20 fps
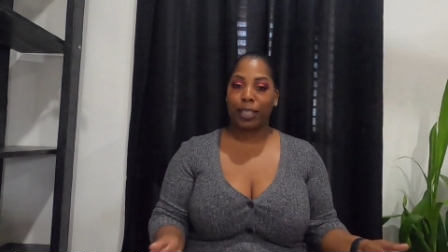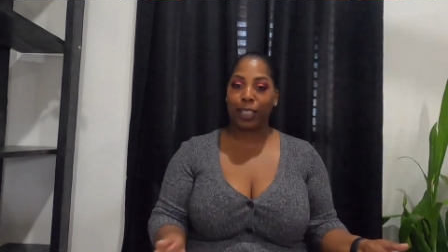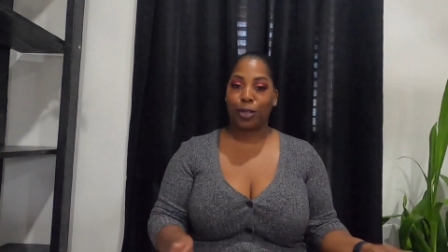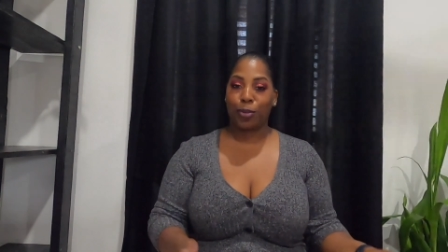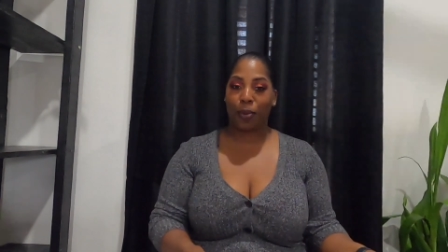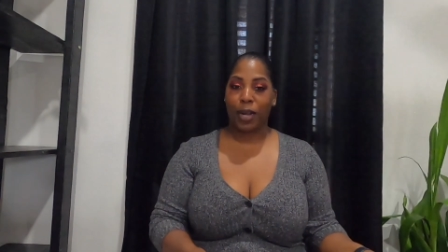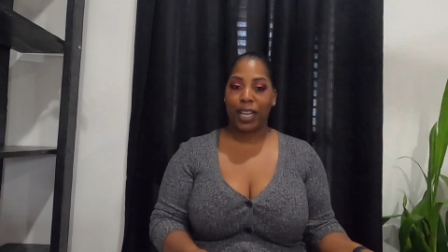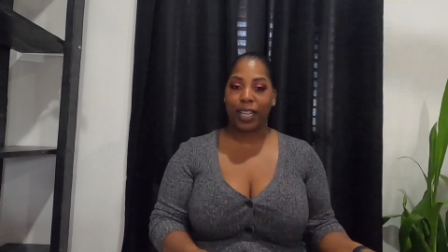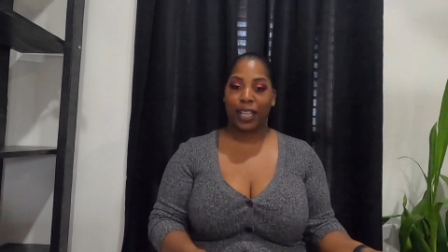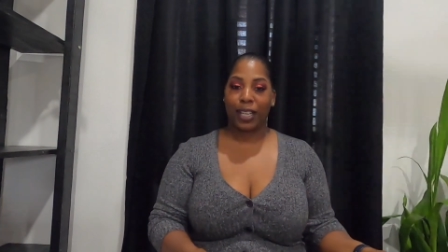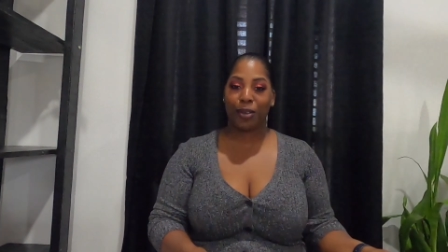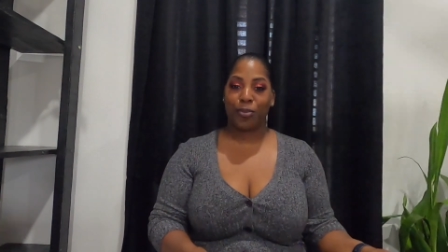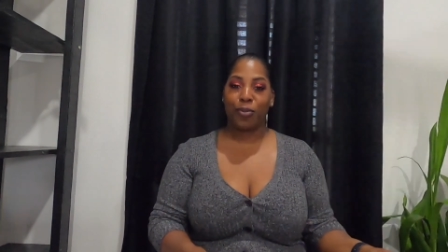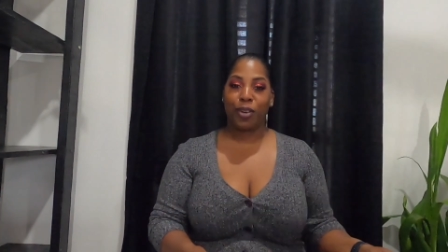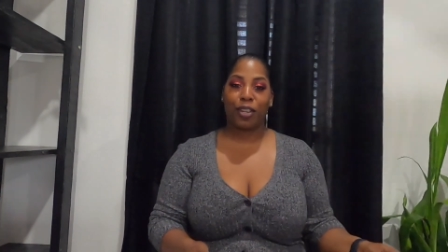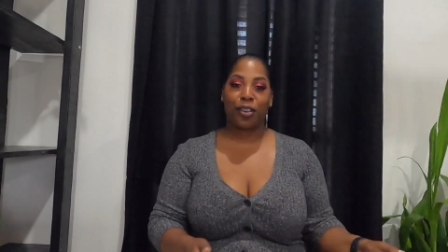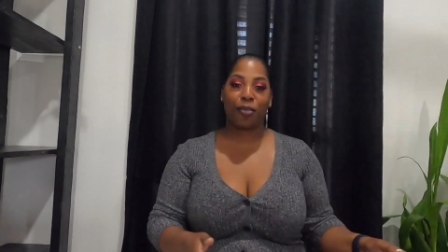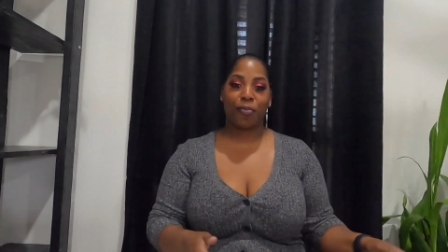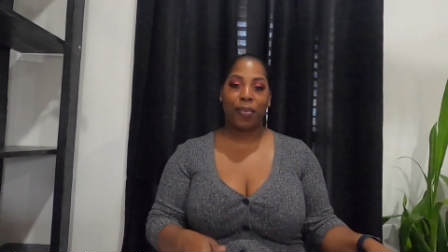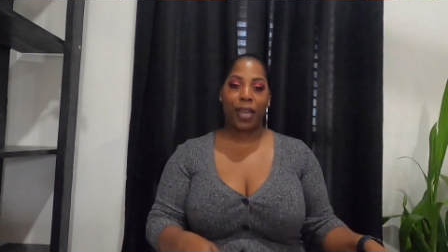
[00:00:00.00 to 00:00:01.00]
is Dwayna.
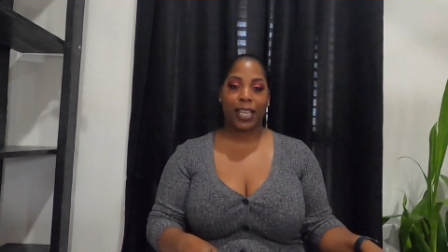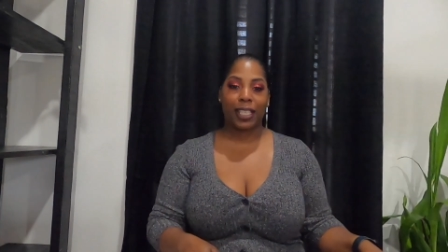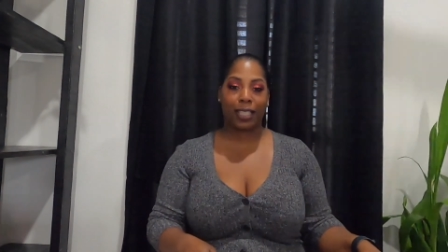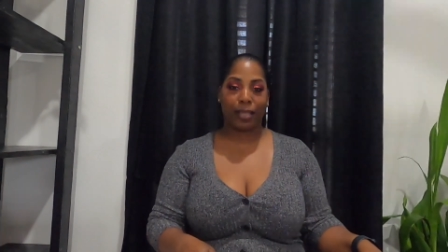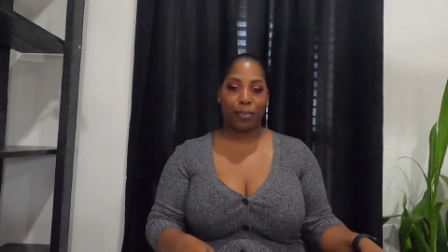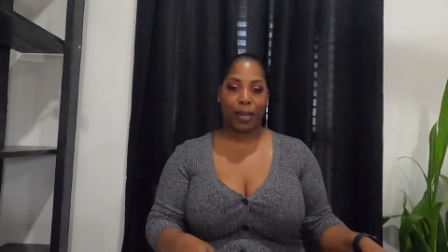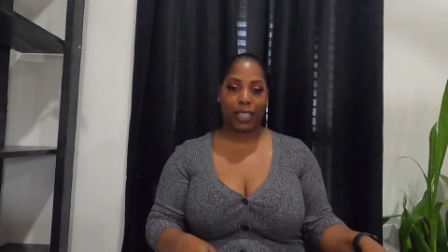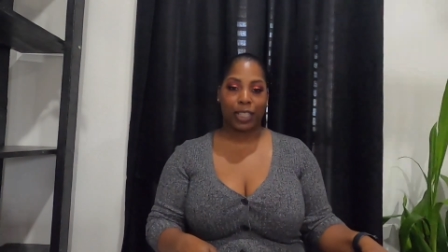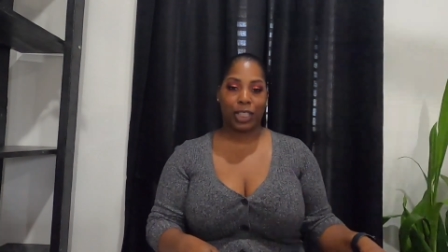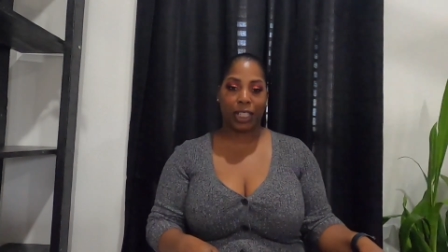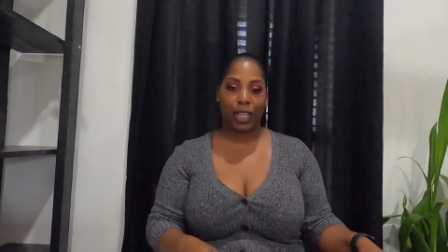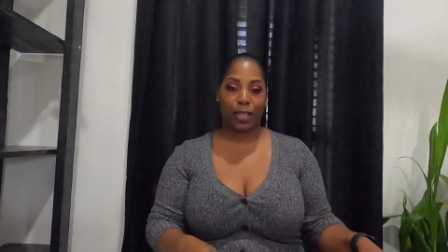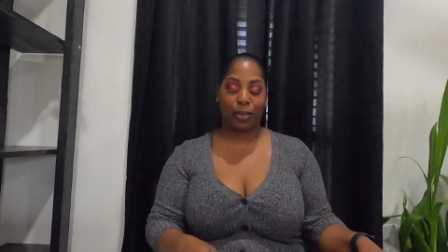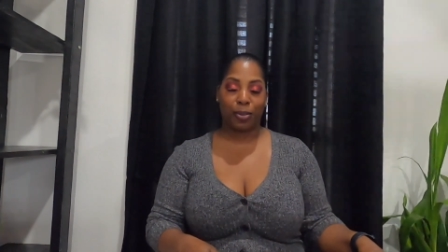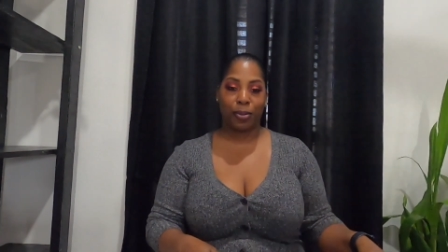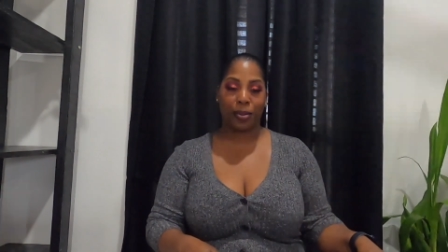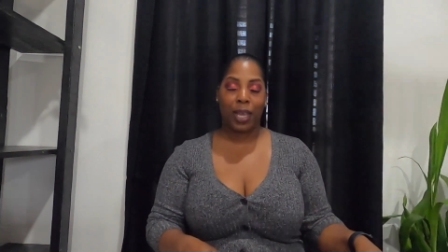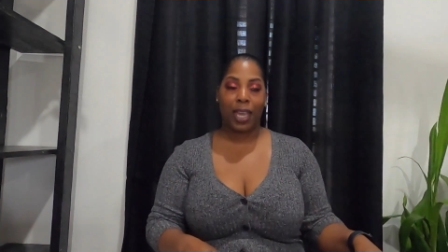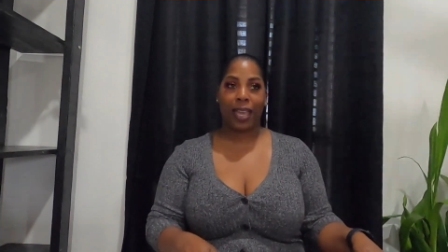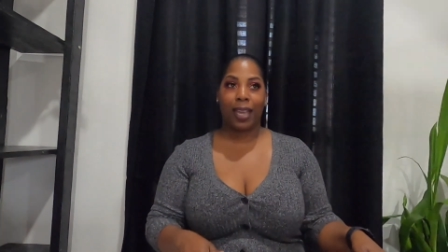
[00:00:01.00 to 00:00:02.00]
Welcome back to my
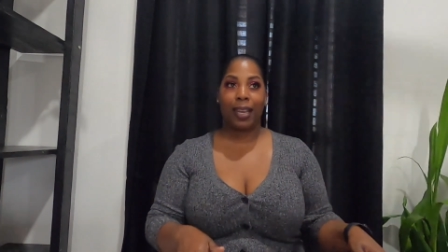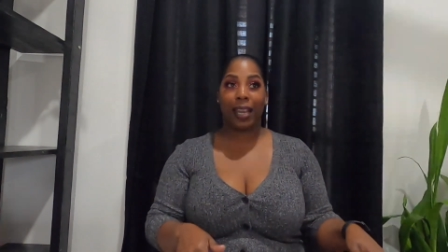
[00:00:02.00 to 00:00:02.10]
channel.